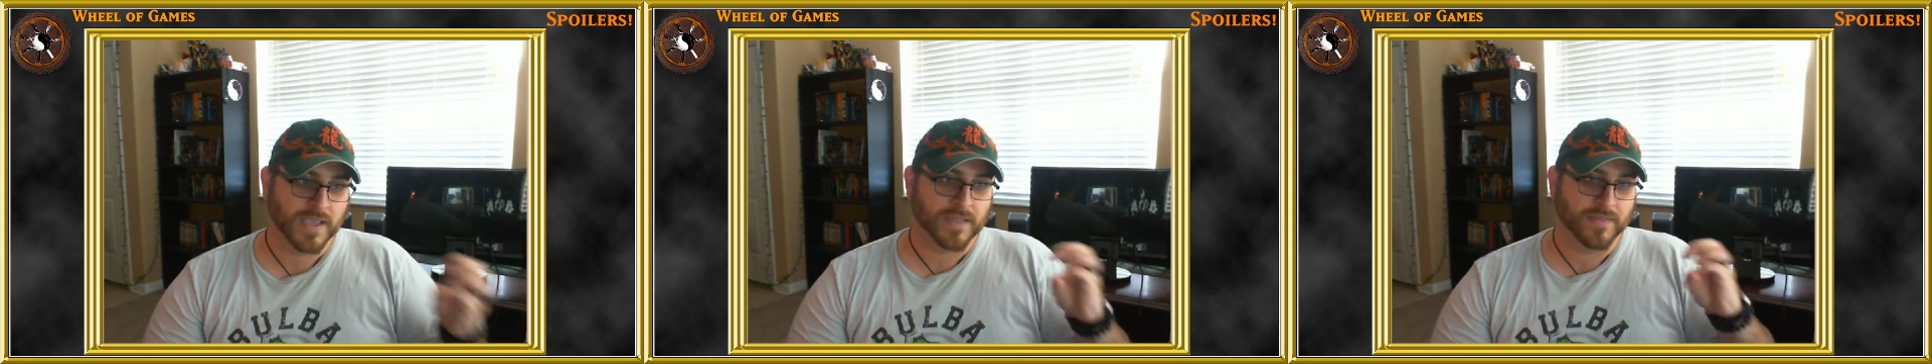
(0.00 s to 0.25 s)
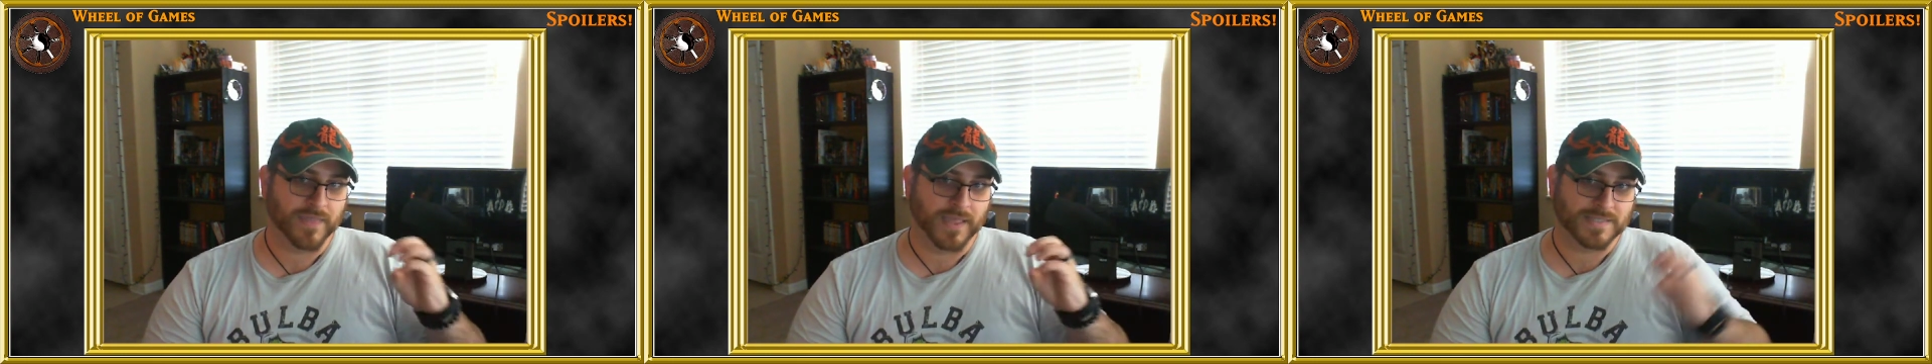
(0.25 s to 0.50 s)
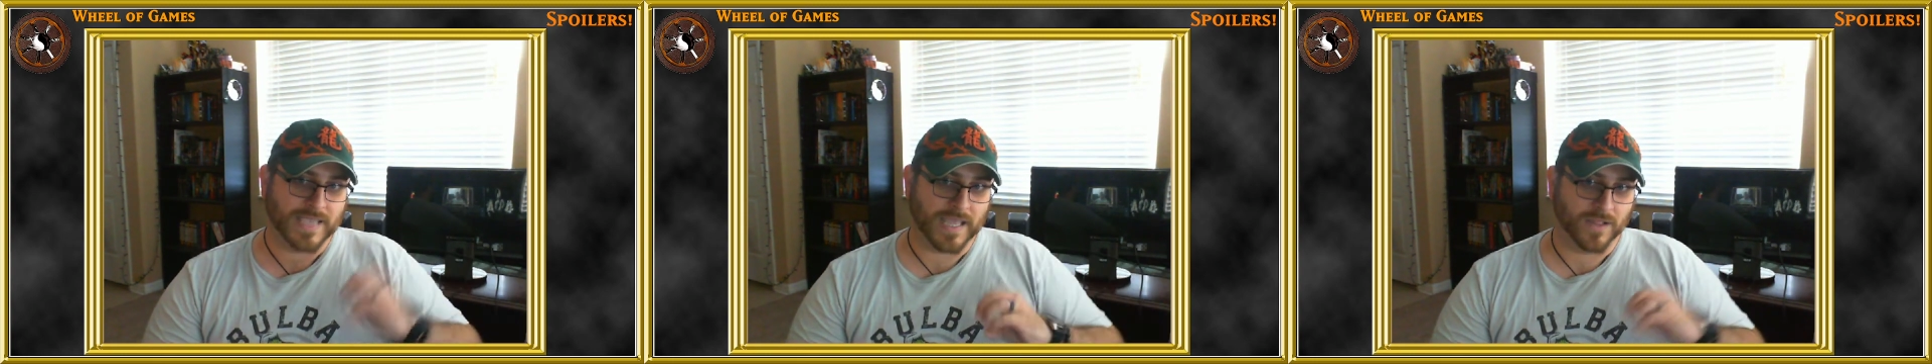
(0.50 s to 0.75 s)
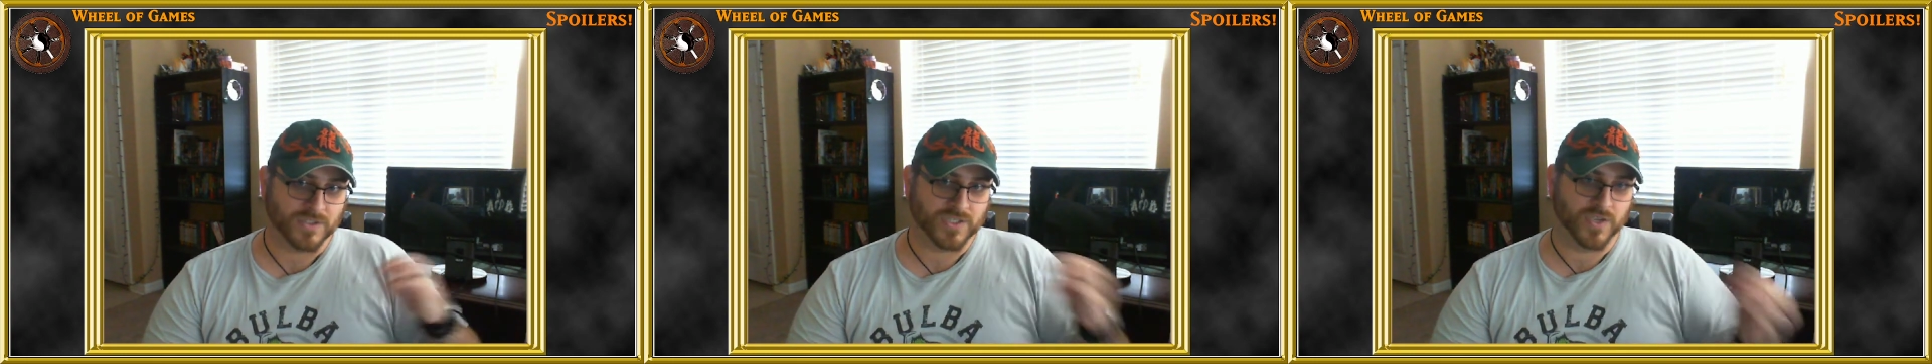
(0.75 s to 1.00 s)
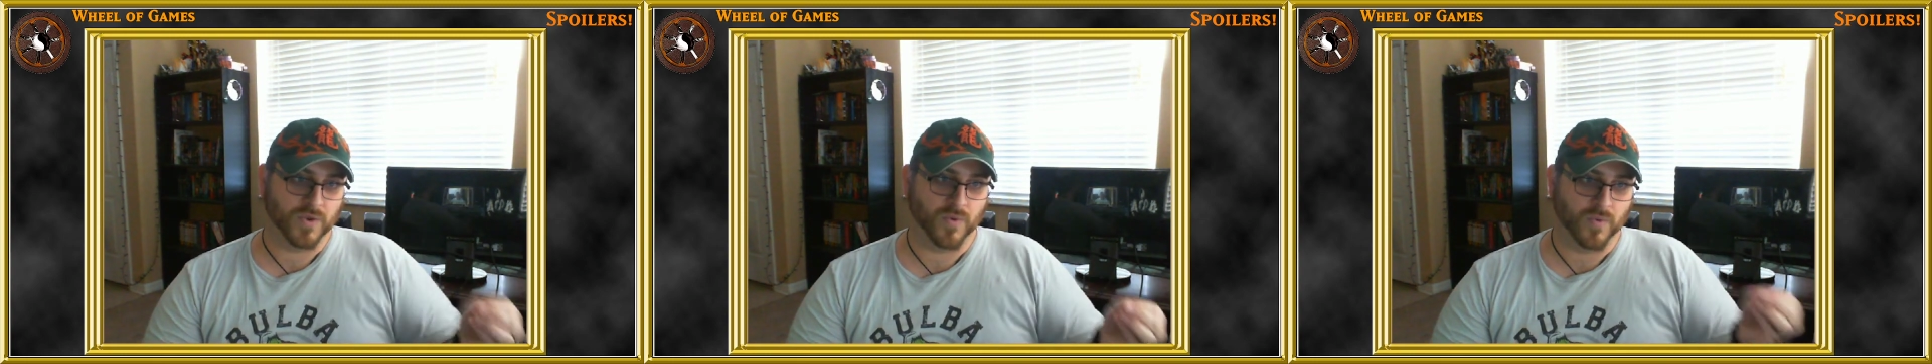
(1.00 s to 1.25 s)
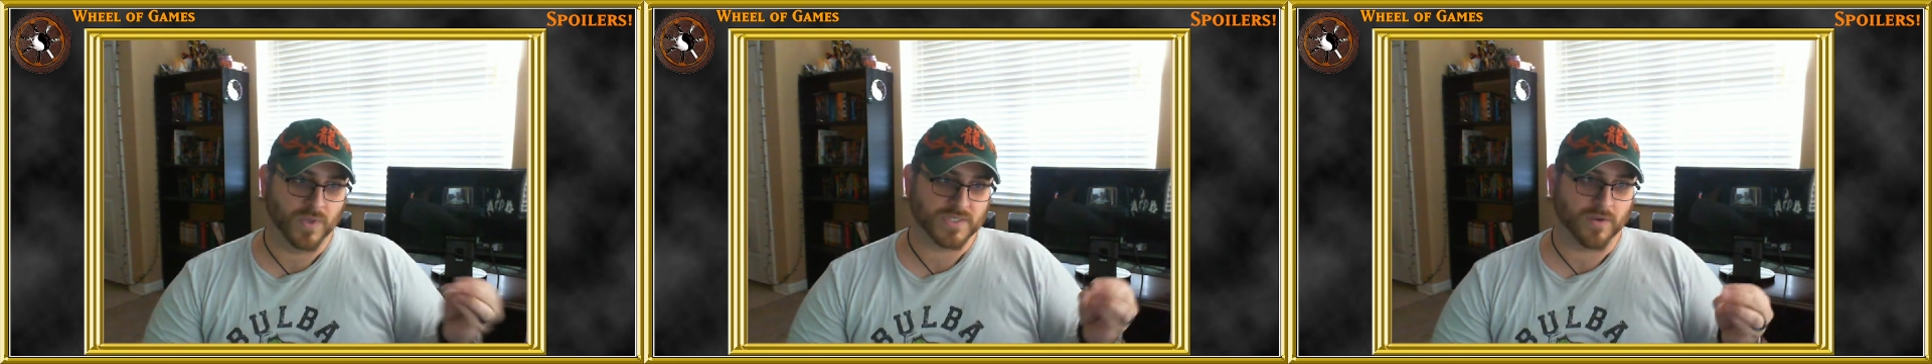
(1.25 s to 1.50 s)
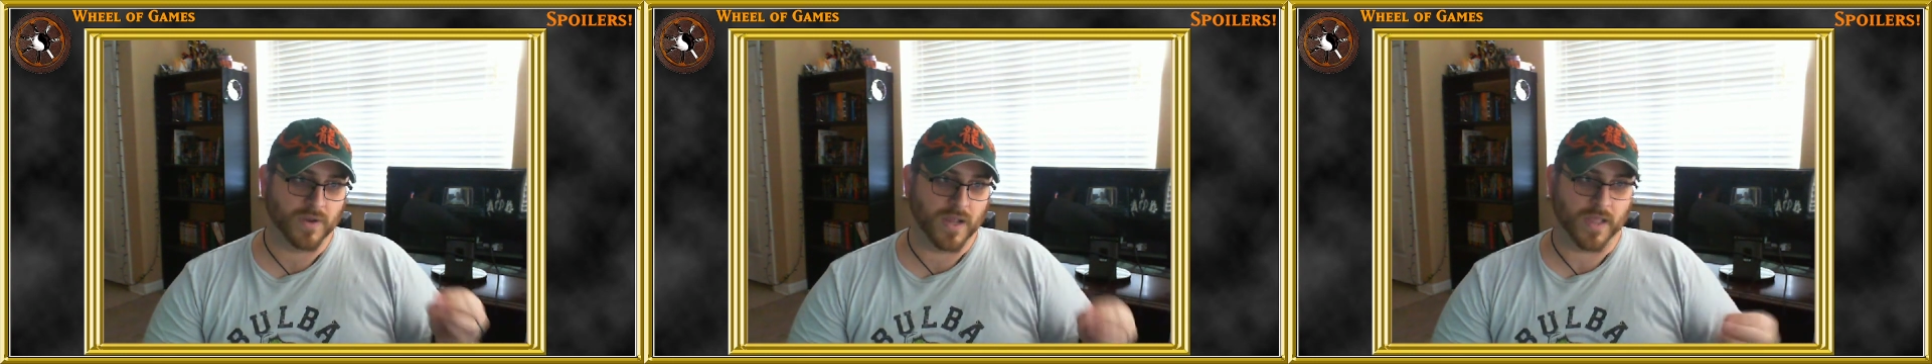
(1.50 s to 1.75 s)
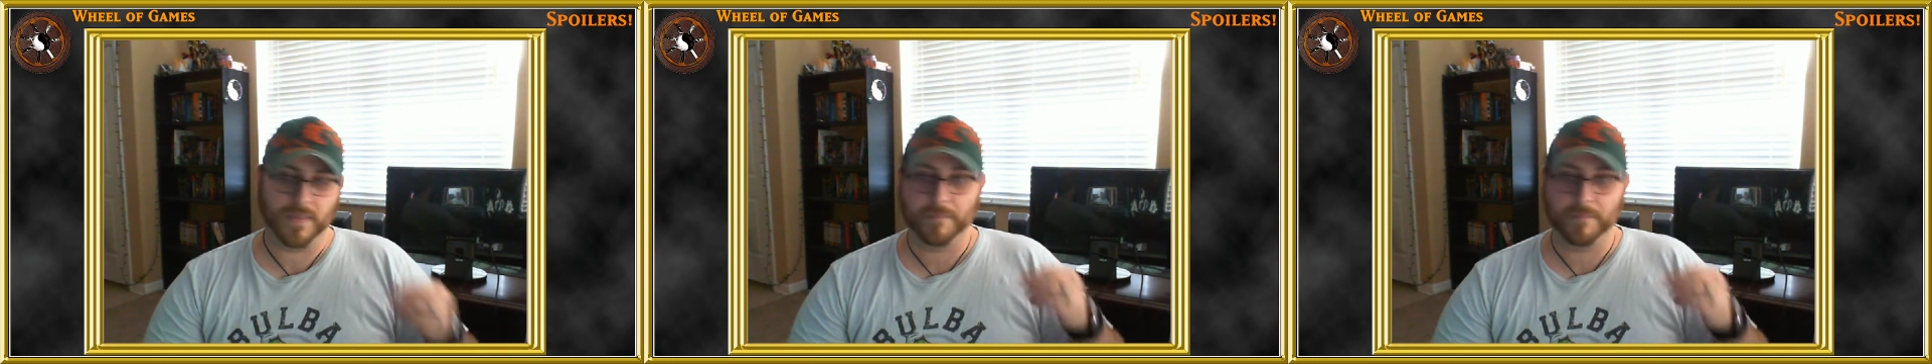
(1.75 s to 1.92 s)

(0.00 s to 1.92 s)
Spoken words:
that tells you what's going on,